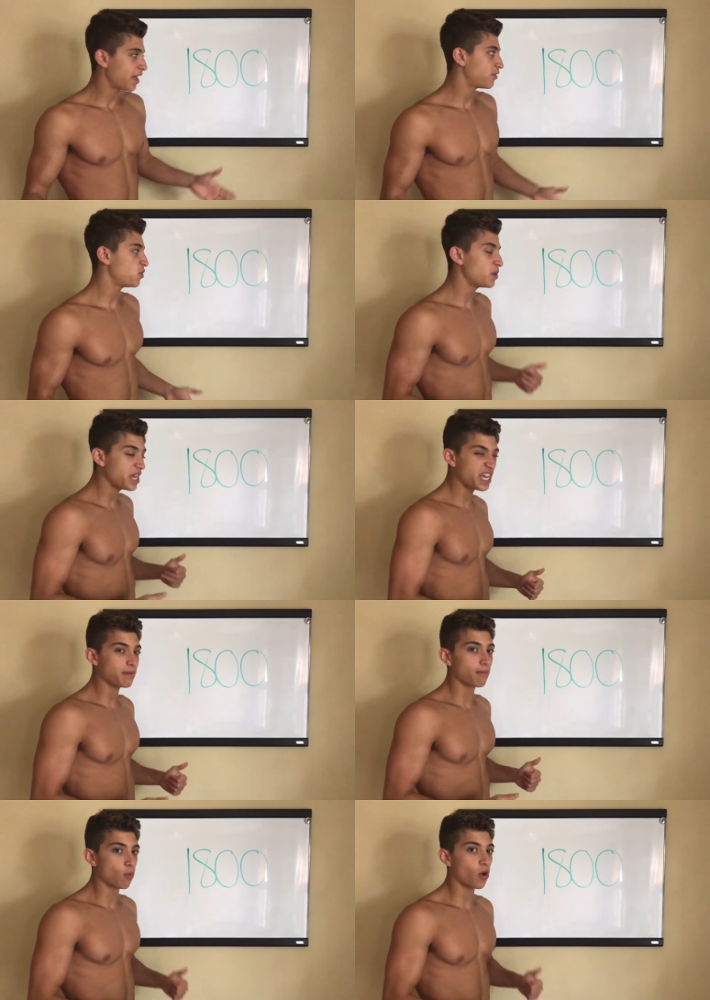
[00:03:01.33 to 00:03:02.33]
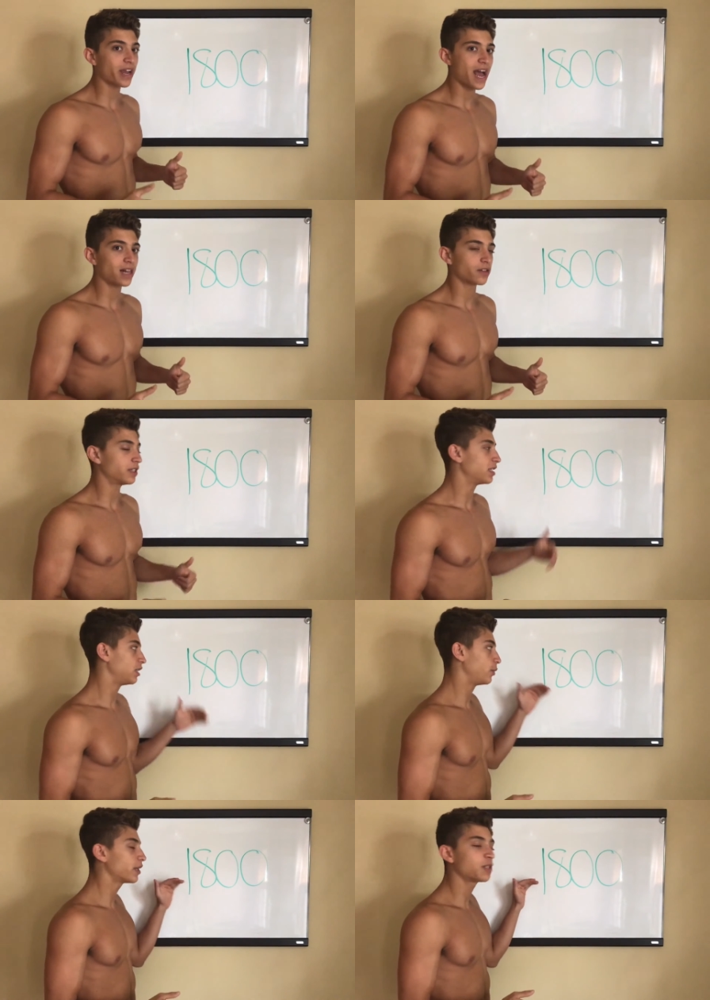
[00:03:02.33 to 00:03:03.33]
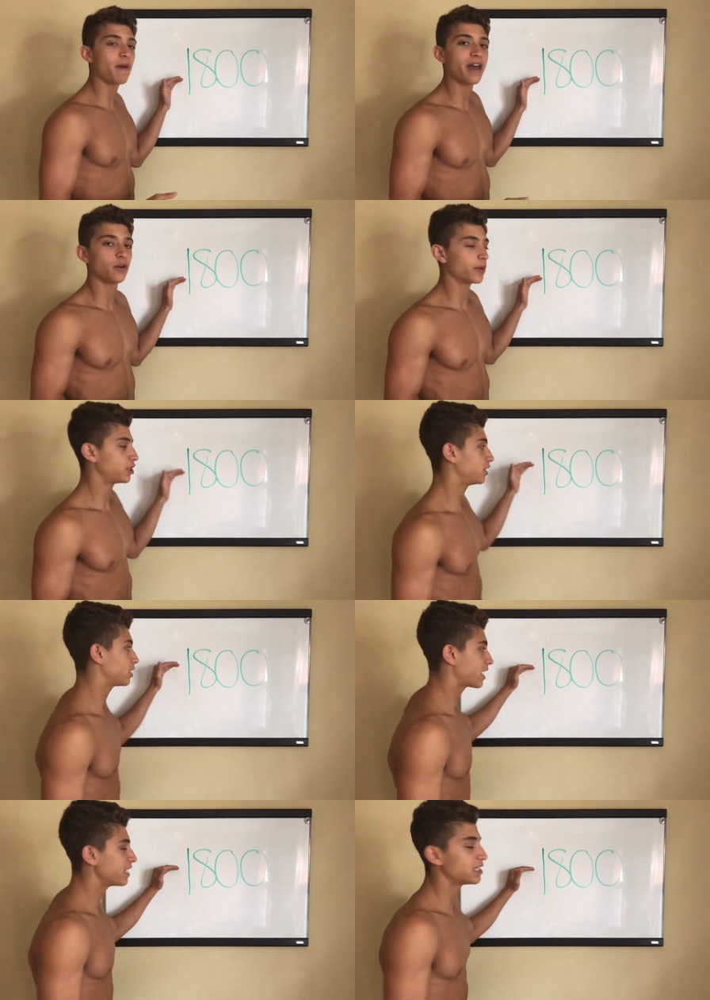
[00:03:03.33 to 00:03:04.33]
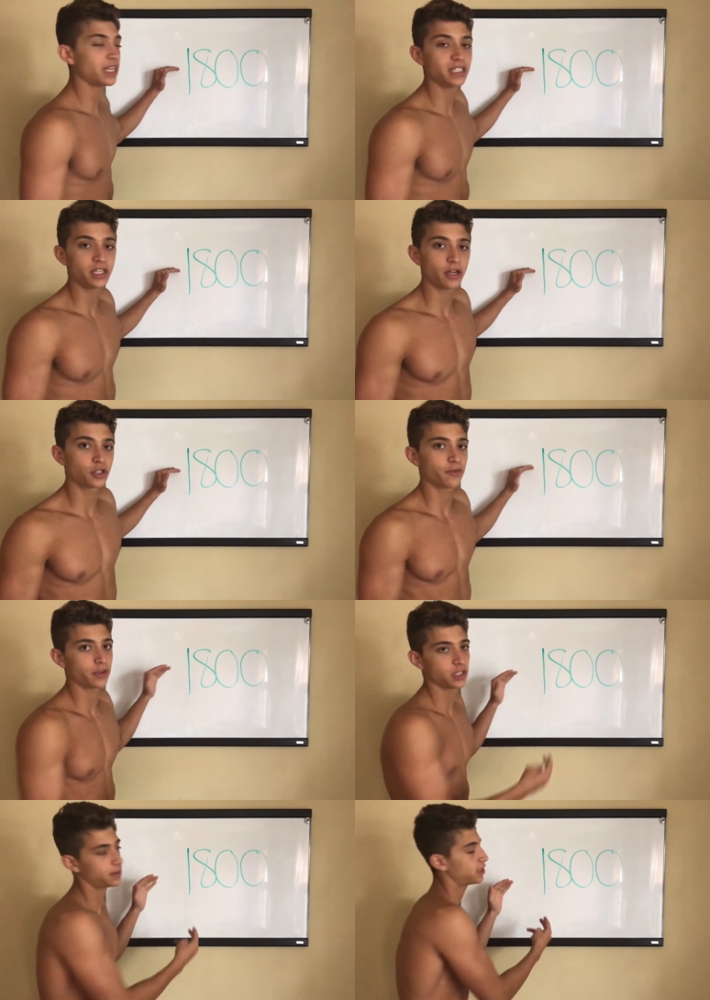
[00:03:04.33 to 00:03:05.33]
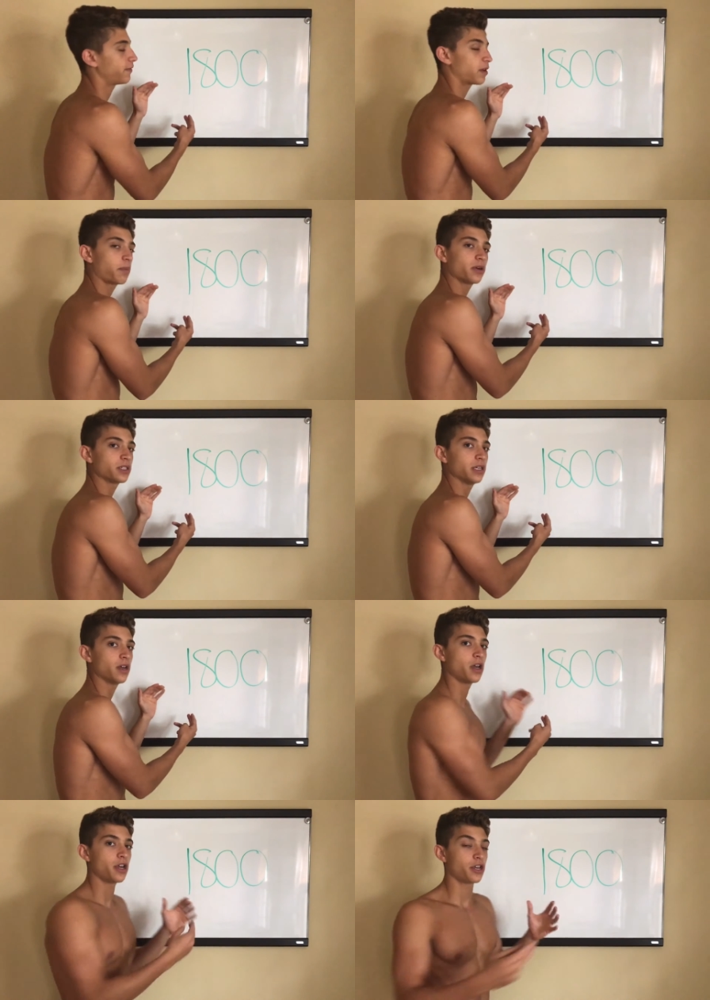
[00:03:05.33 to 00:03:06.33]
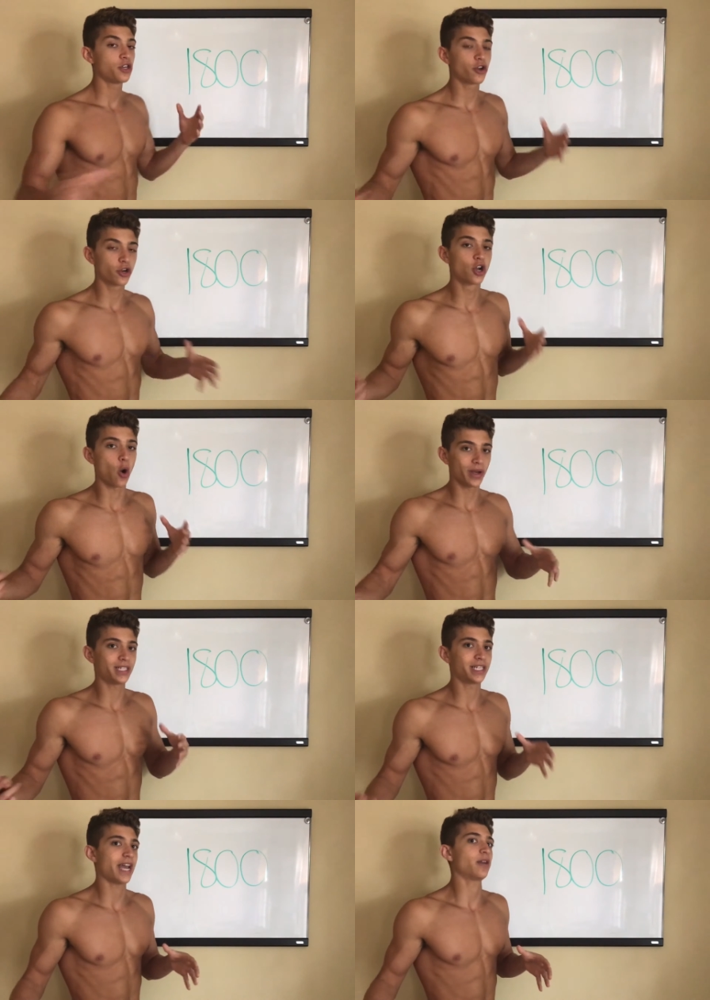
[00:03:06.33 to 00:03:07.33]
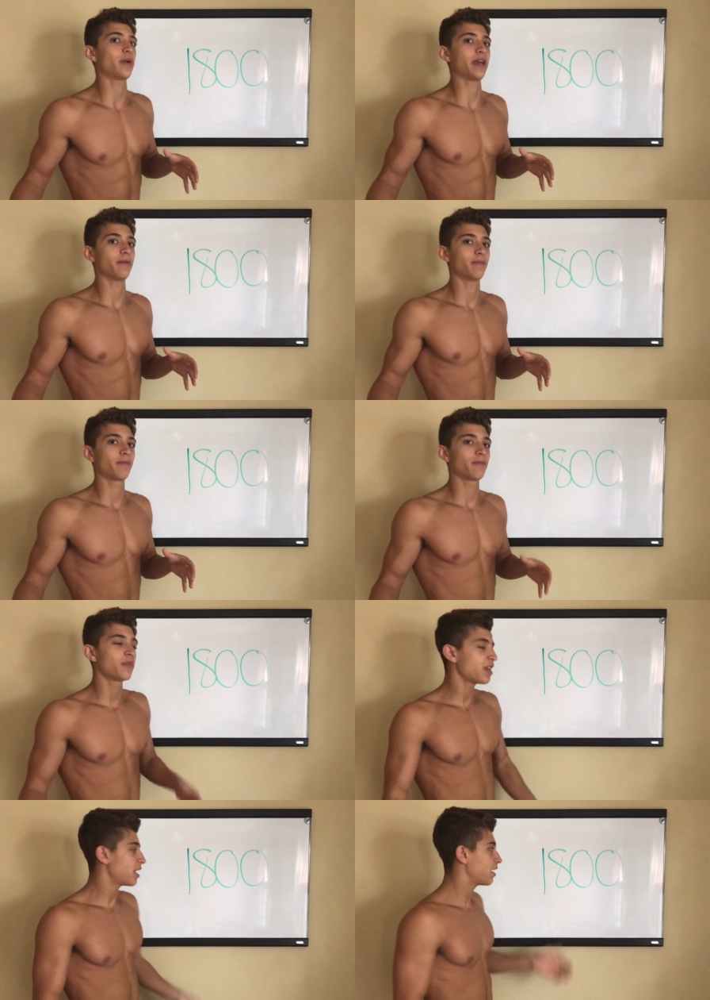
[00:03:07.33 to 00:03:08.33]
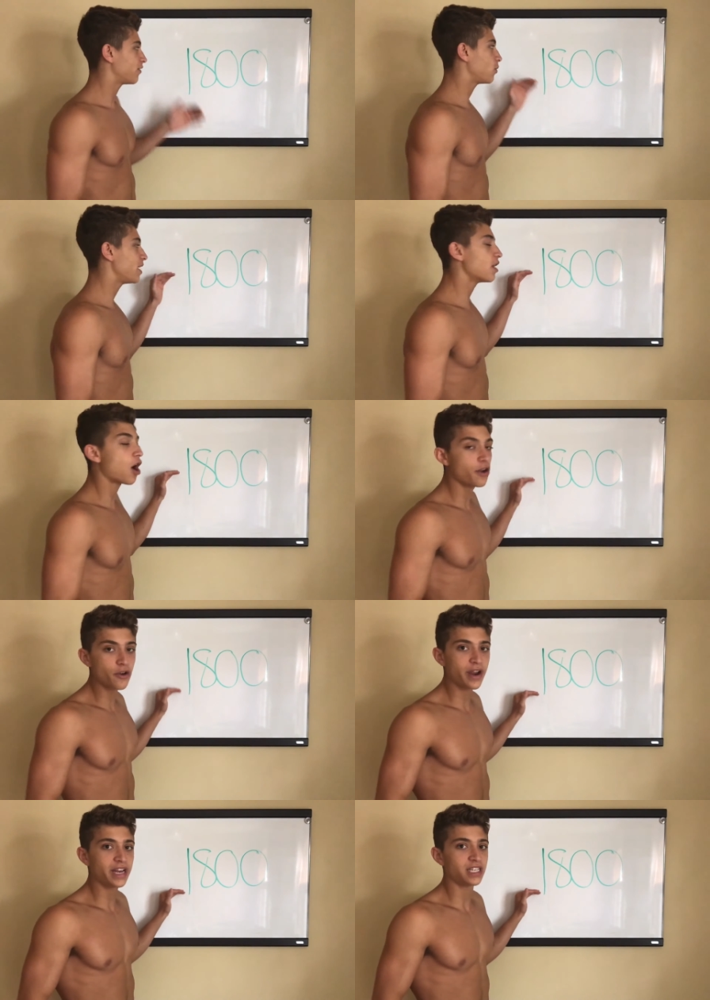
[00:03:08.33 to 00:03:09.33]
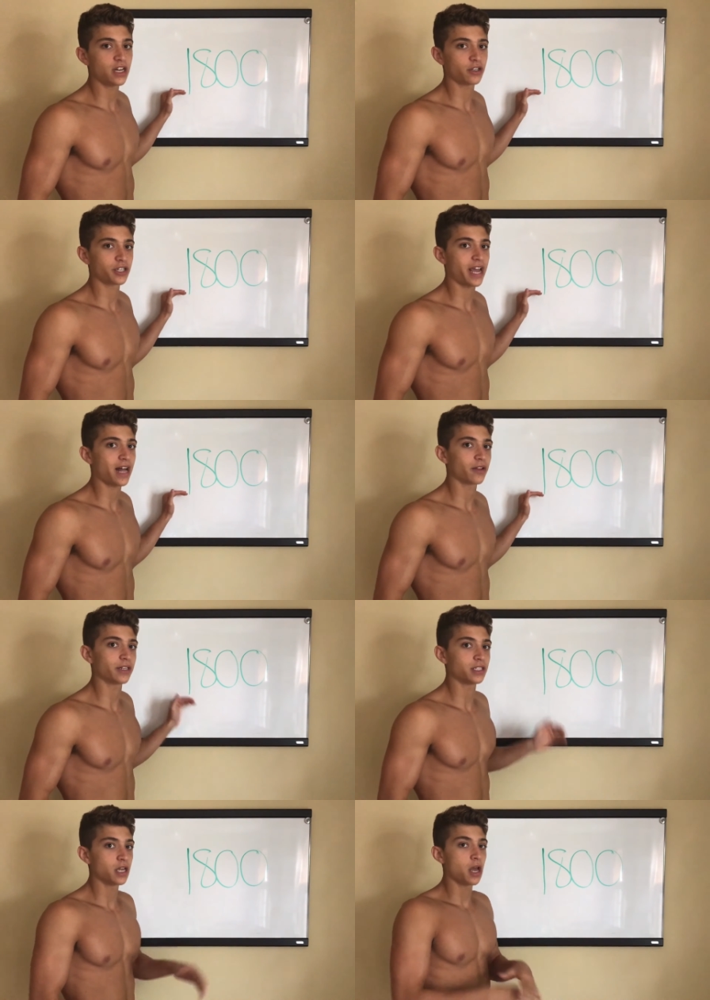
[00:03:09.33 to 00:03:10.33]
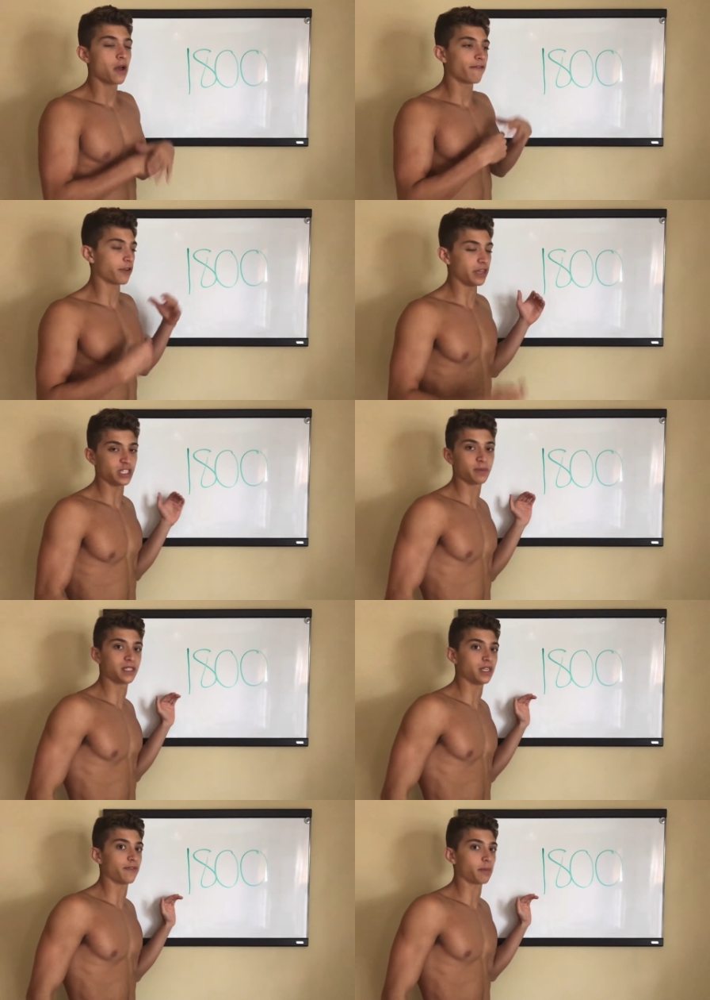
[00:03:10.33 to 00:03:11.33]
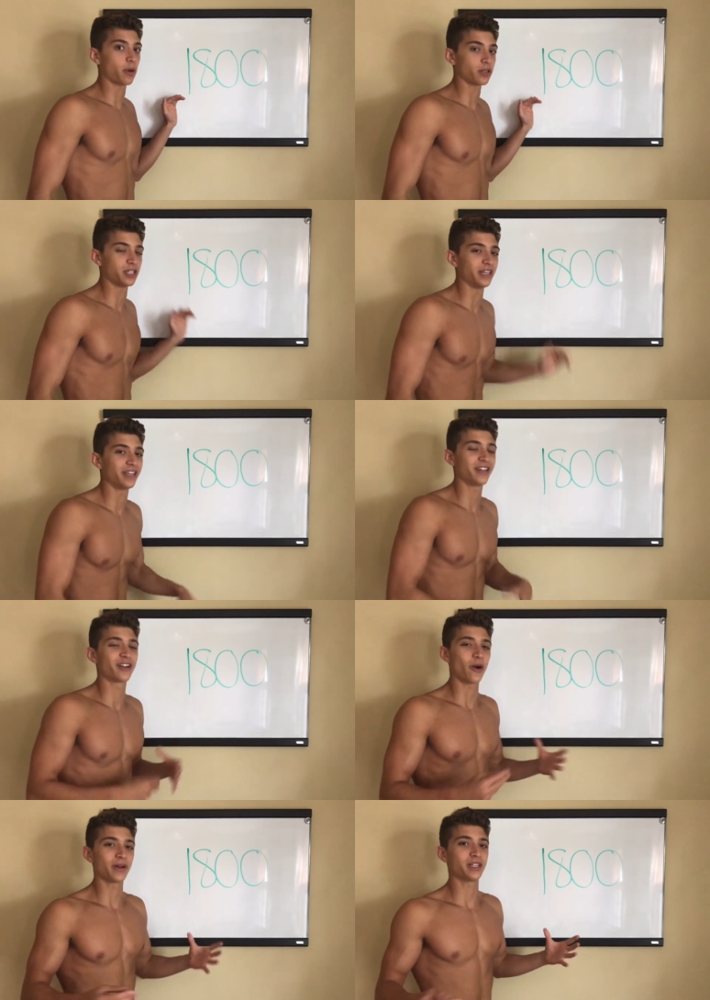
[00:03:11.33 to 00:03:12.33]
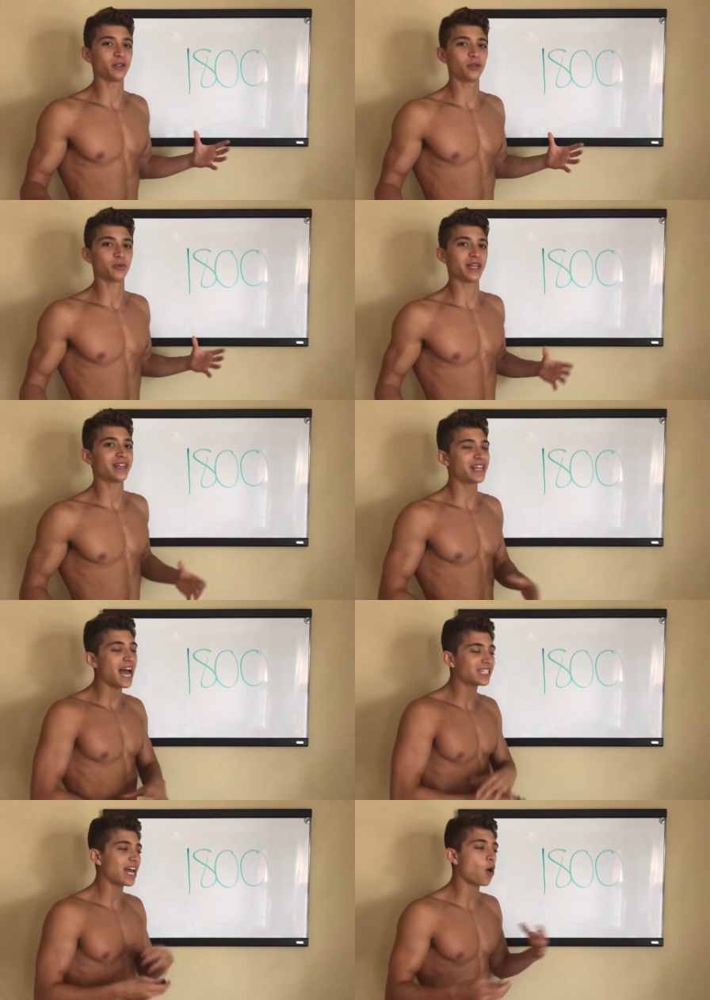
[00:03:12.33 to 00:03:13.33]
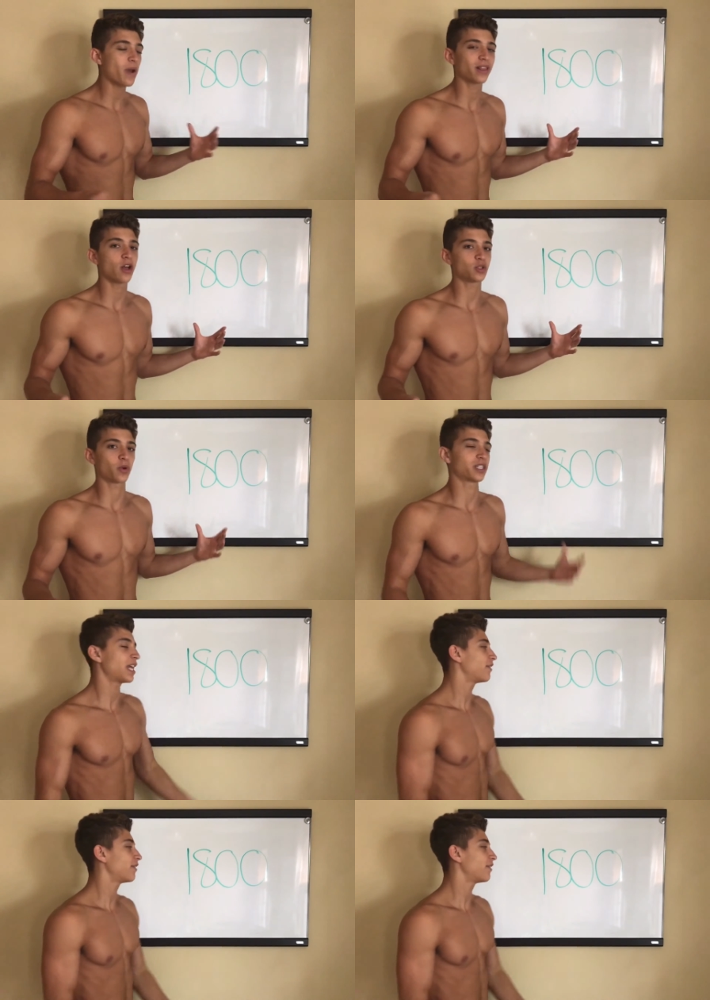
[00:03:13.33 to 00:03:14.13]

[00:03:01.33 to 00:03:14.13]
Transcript: If you eat more calories than you expend, which in this case is eighteen hundred for this specific person, you're going to gain weight. If you eat under eighteen hundred calories, for this specific person, you're going to lose weight. That's how weight loss works.